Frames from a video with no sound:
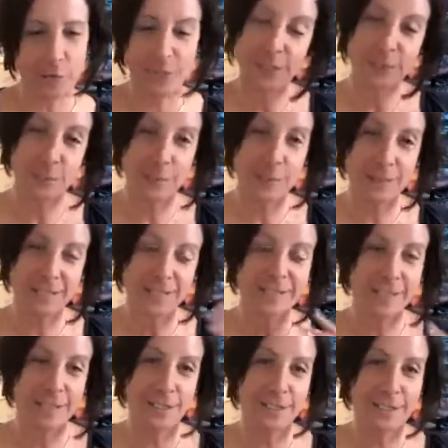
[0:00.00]
Next
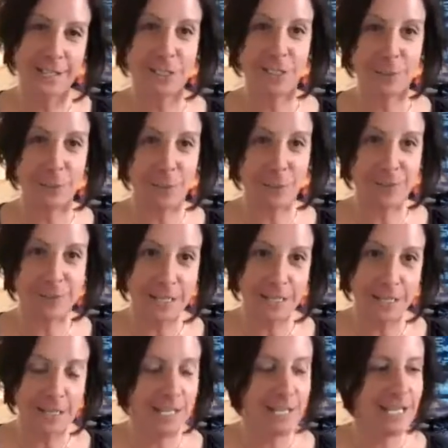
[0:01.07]
Sunday is actually my
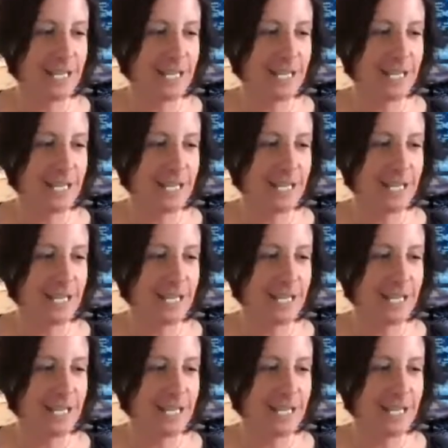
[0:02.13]
birthday.